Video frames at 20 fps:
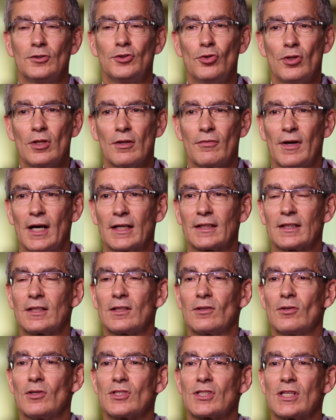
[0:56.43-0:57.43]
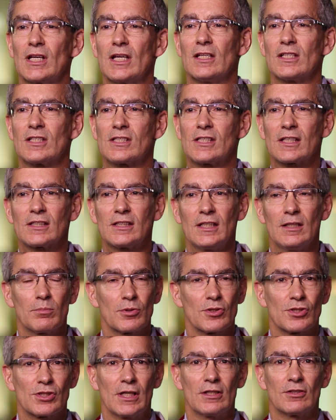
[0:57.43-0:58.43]
due to the fact that there was a
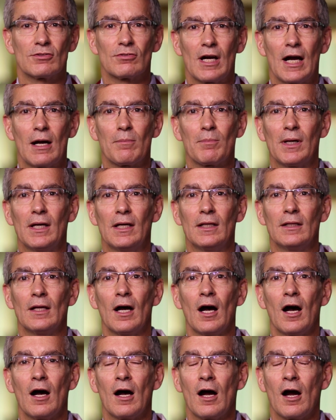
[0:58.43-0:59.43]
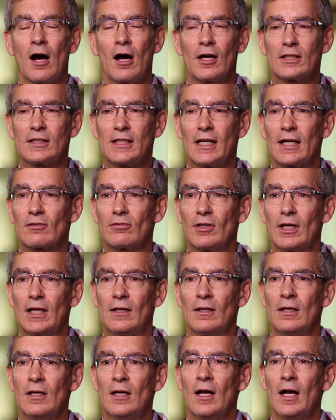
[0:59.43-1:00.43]
16% drop in heart attack
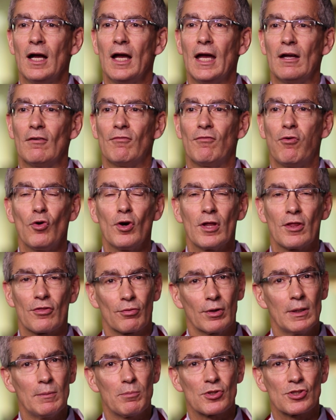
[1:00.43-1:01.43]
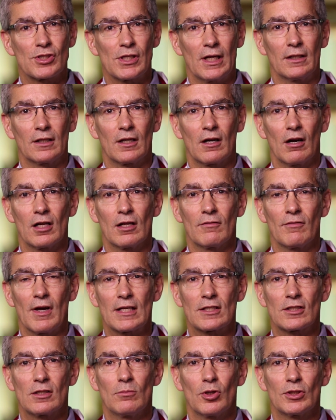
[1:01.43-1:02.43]
rate, a 43% in
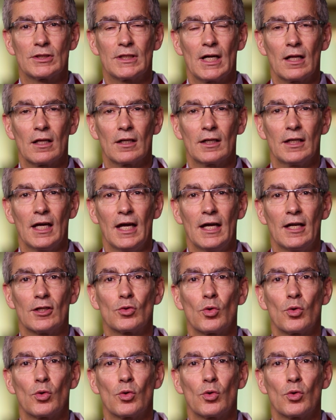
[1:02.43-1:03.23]
cardiovascular mortality, and a